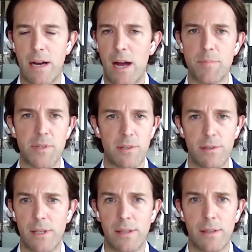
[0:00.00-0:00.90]

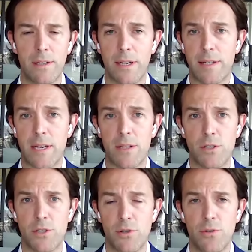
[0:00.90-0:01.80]
Absolutely. And like I said,
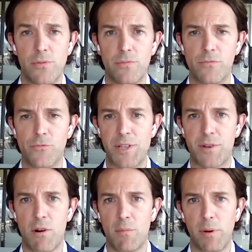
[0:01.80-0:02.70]
the two
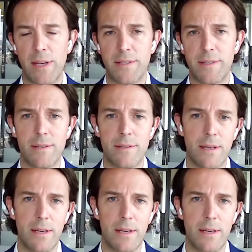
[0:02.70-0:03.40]
risk on places,